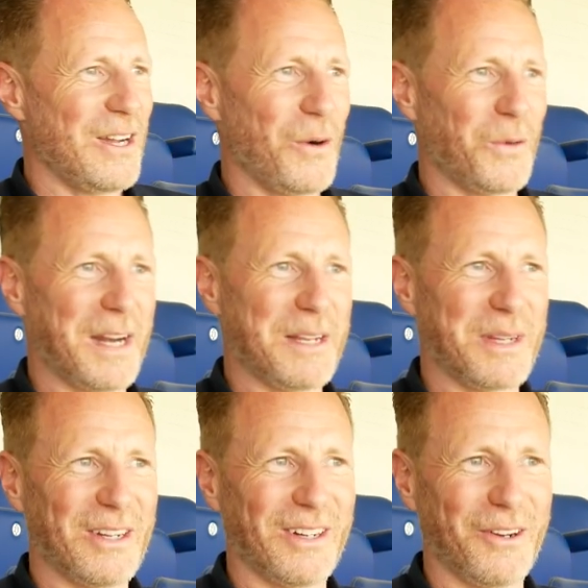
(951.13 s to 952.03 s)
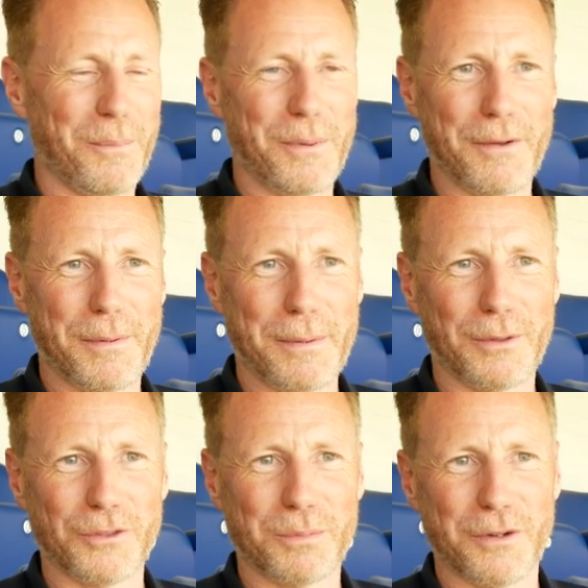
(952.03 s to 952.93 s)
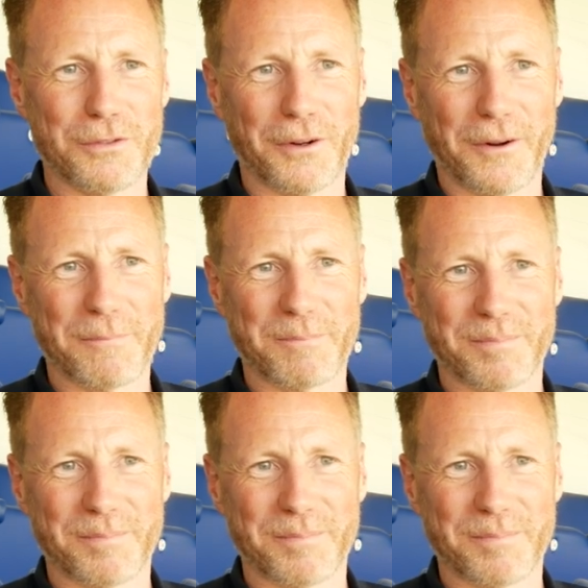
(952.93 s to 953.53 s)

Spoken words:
already we got a lot of people to prove wrong.